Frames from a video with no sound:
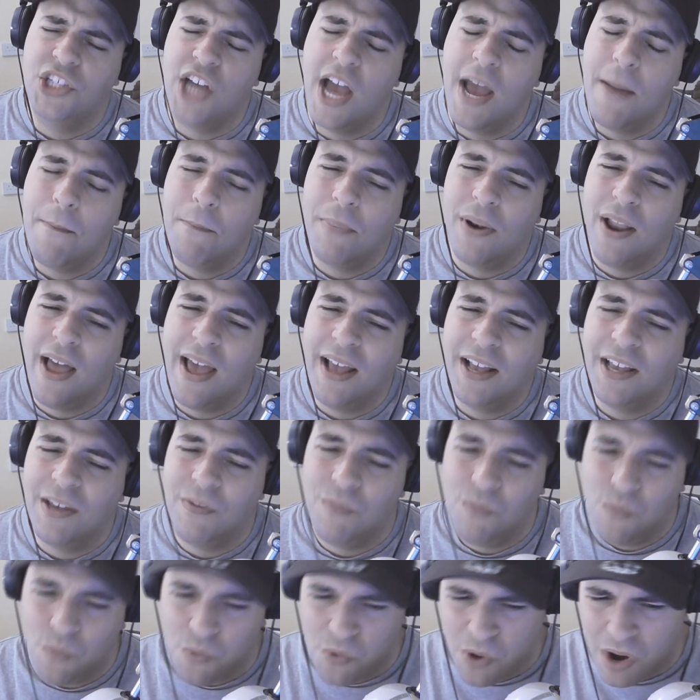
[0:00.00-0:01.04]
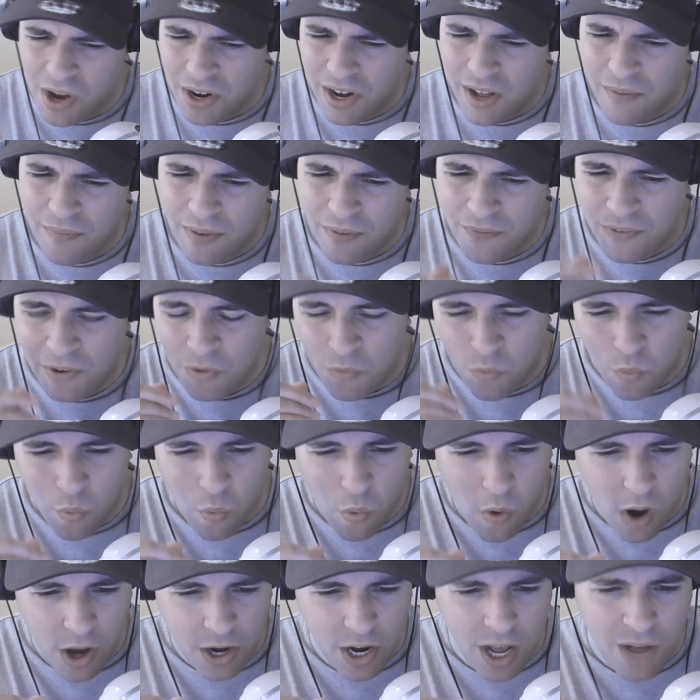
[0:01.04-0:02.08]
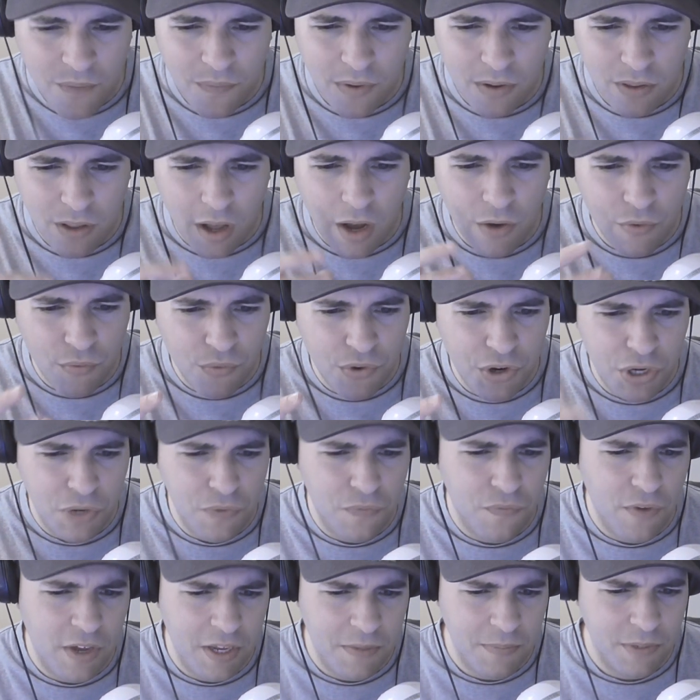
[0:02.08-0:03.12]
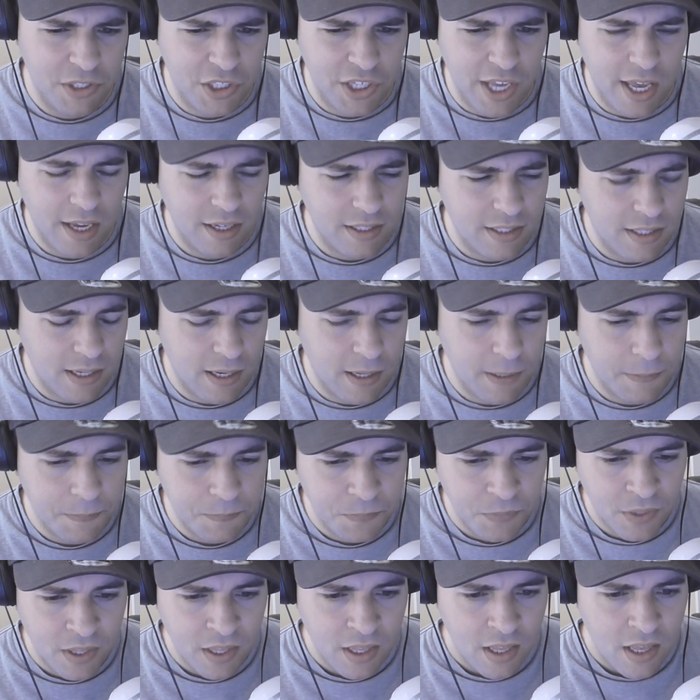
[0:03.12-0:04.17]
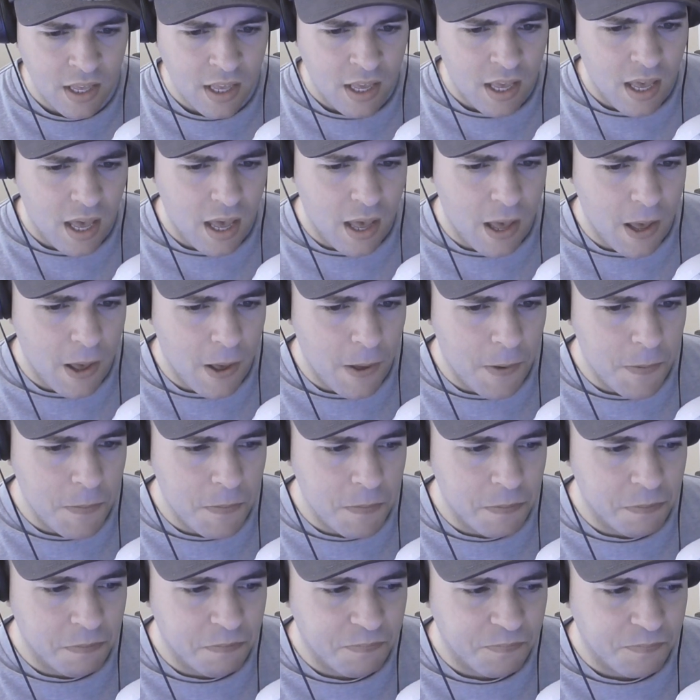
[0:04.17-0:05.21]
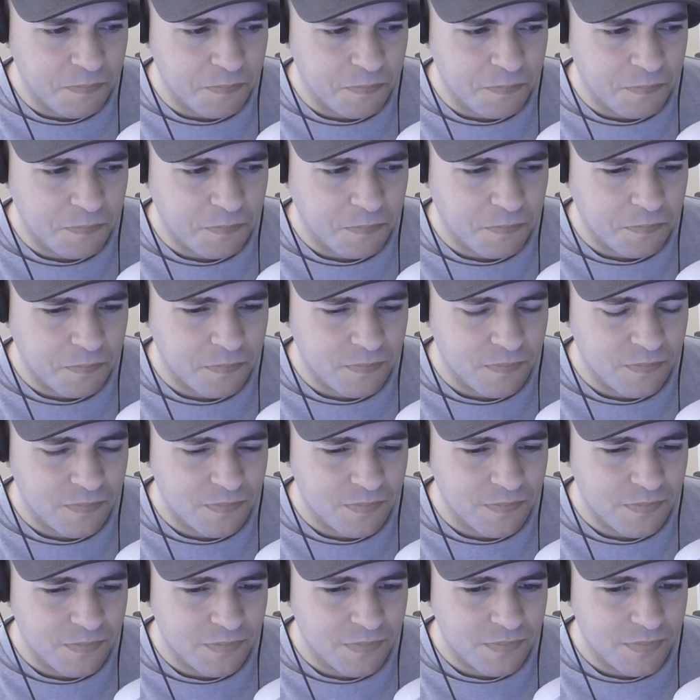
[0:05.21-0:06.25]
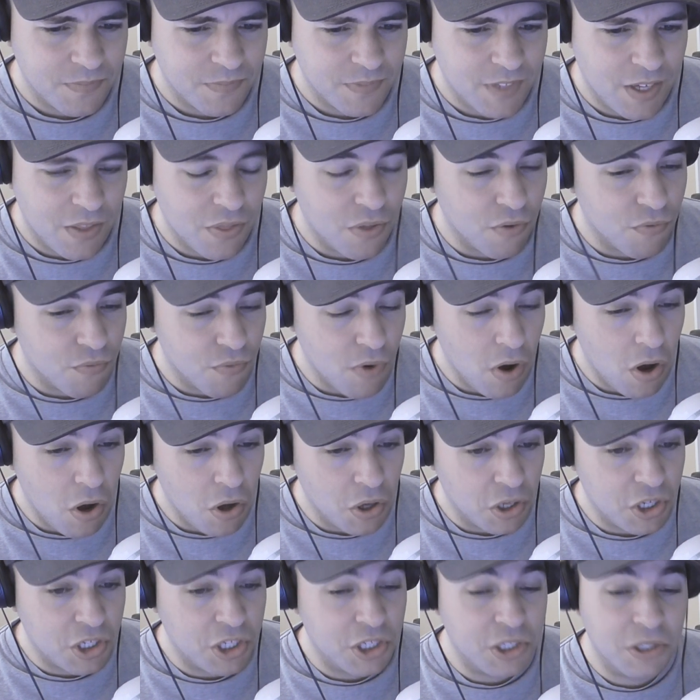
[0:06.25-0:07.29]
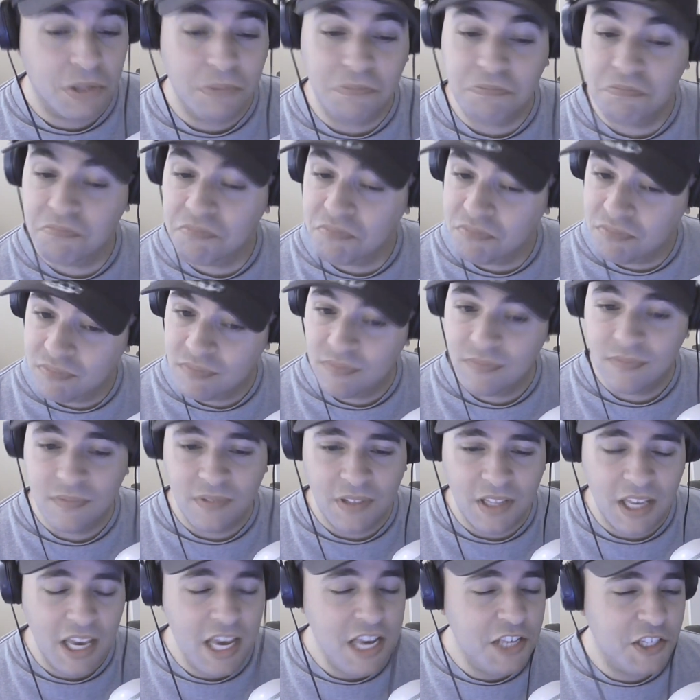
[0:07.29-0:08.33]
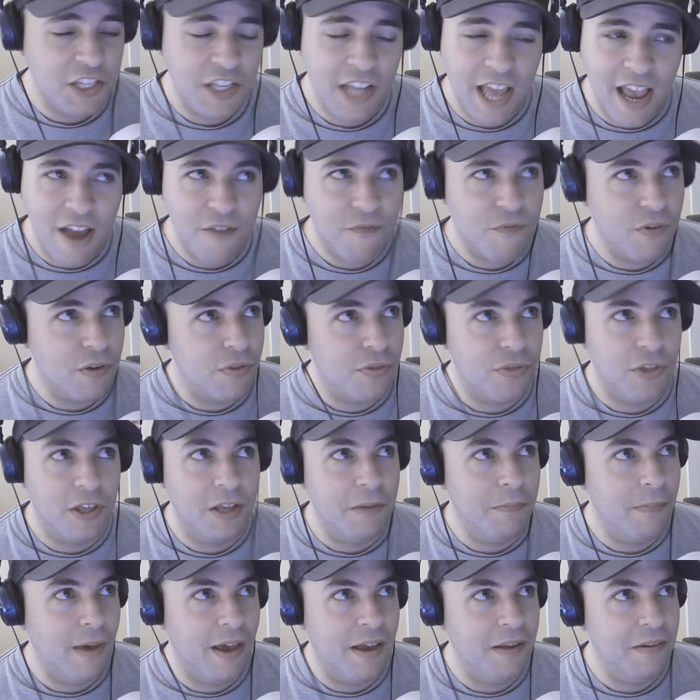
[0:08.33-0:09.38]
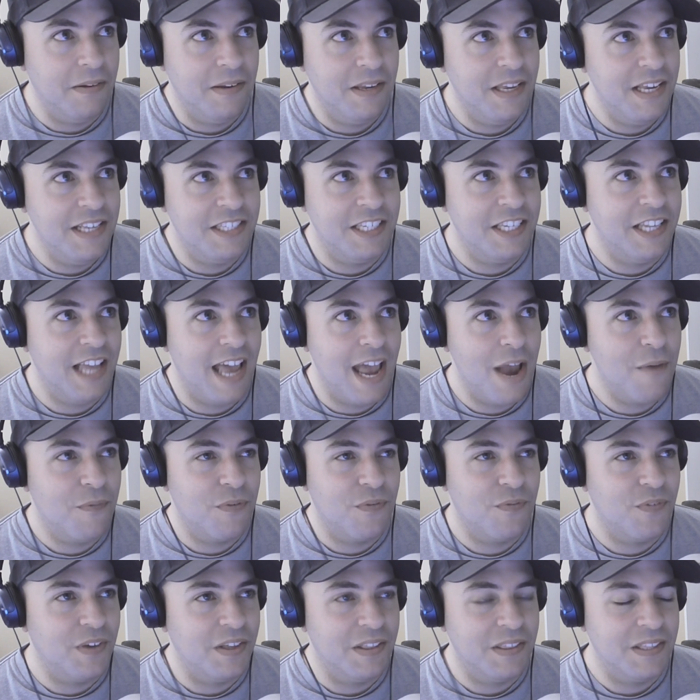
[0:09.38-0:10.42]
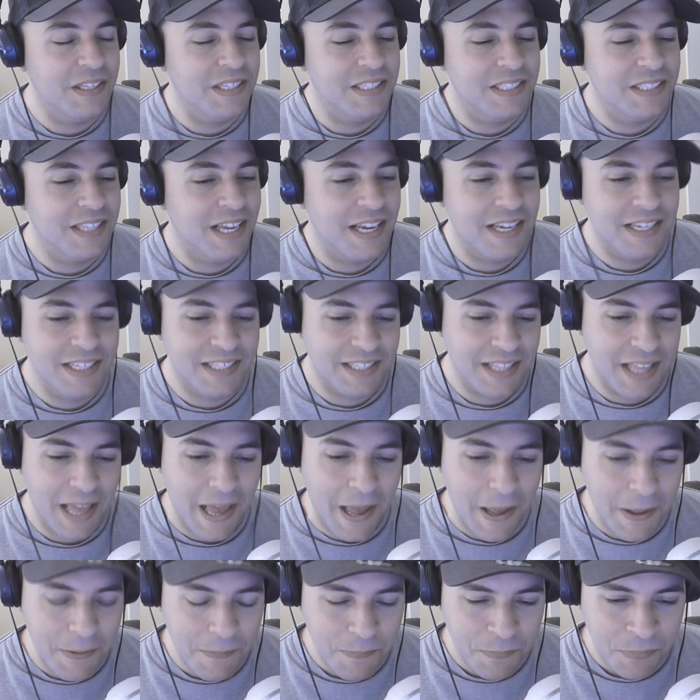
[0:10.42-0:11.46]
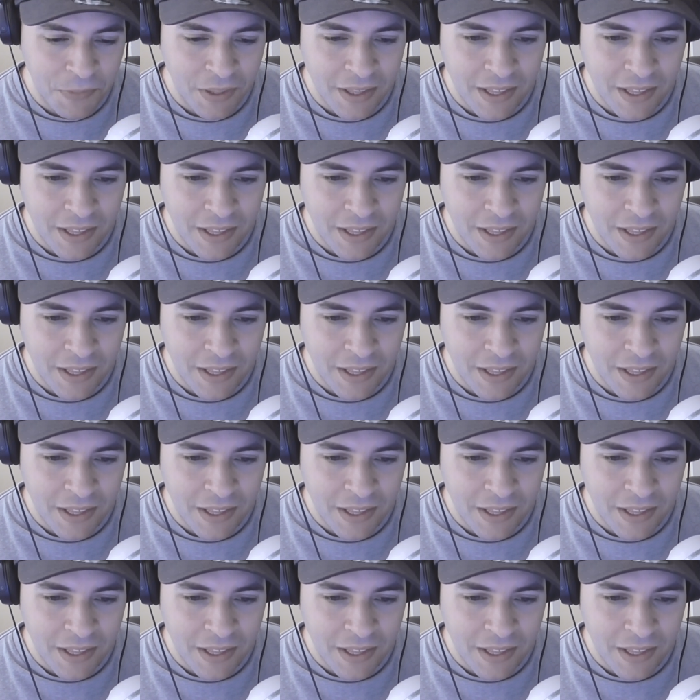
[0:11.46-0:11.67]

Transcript: Jack Black and one other, I think one other like really famous actor. Um, the Rock, he's in everything, man. He's in everything these days now.